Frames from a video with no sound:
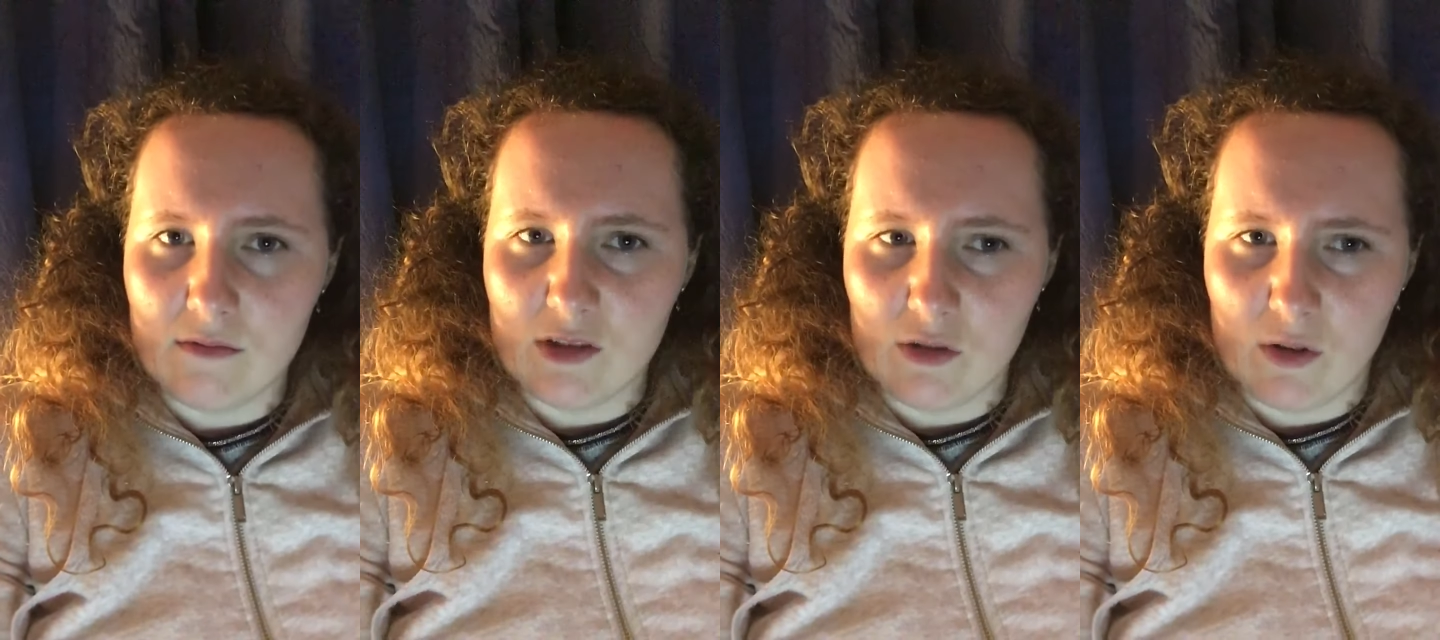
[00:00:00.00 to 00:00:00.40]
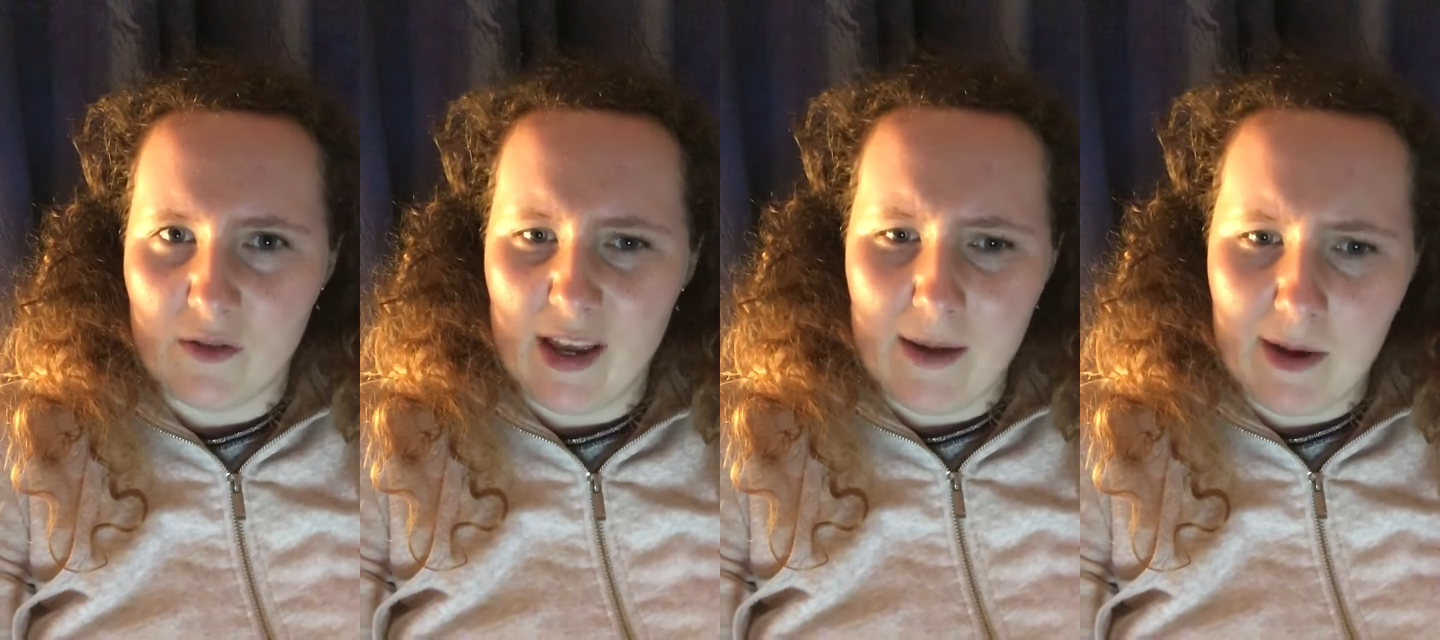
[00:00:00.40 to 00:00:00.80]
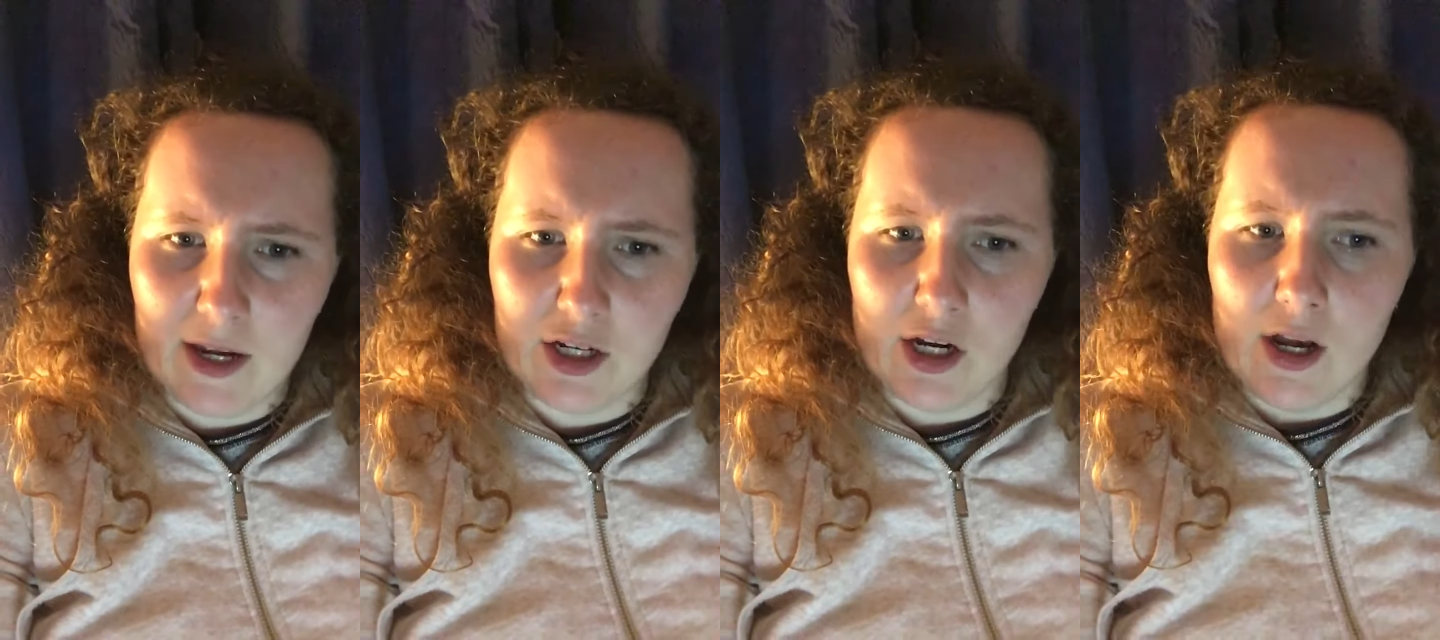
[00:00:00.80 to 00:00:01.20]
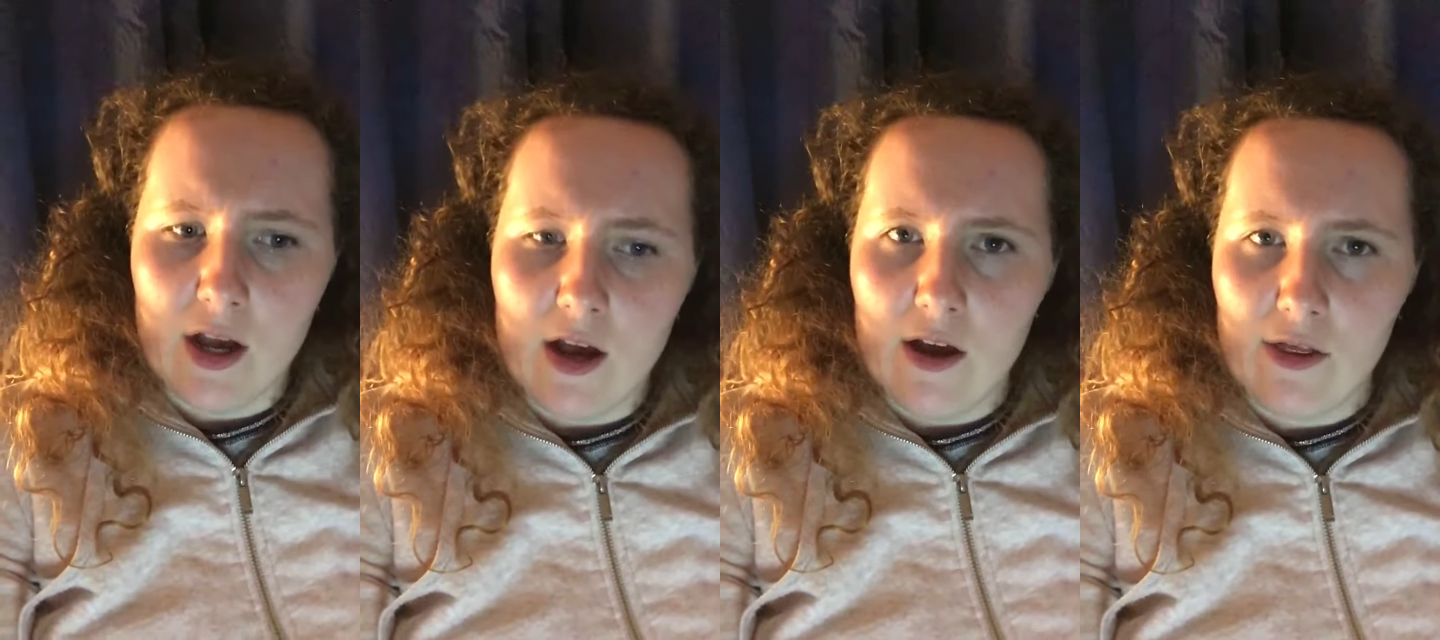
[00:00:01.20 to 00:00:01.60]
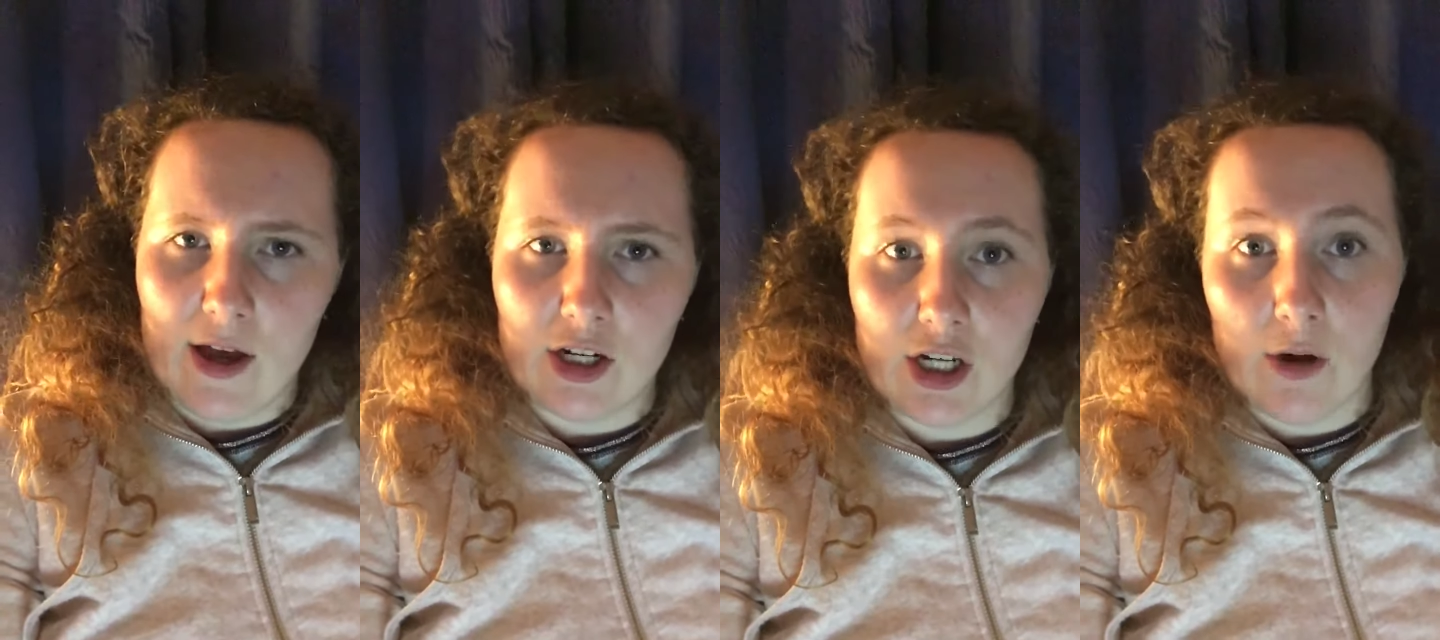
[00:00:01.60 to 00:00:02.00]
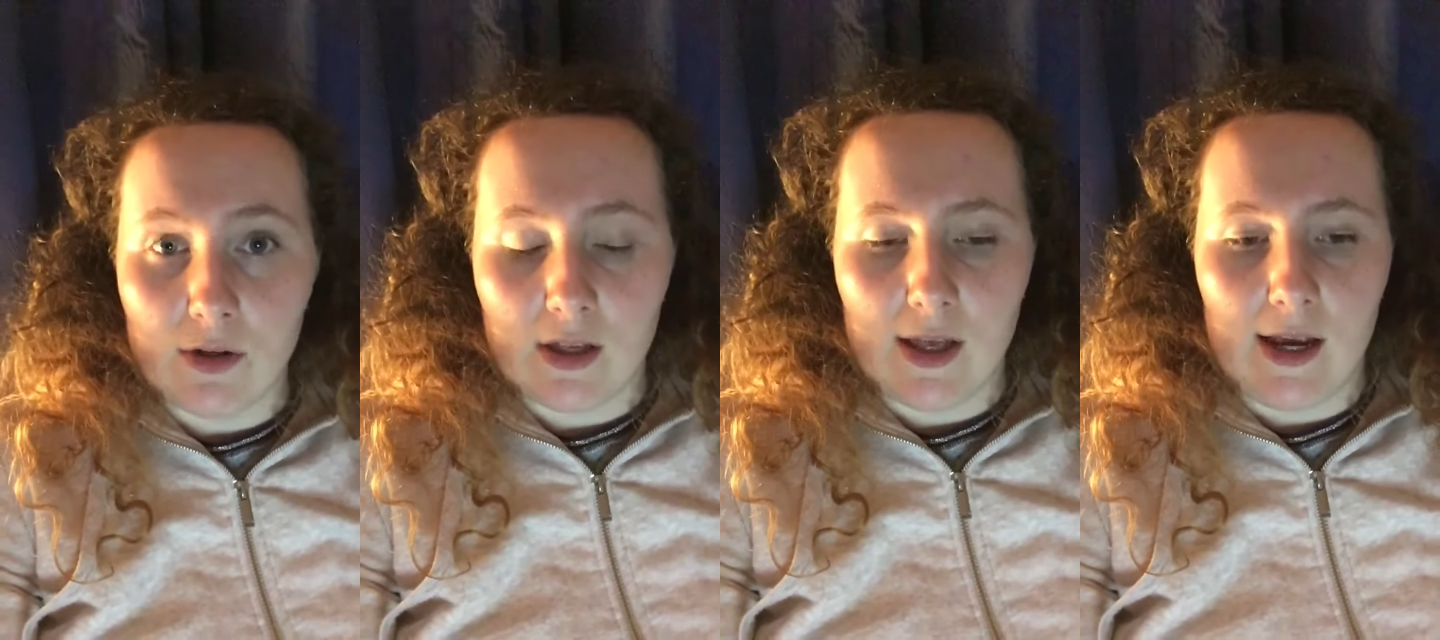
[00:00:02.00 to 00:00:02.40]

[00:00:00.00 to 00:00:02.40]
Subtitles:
sort of image that shows that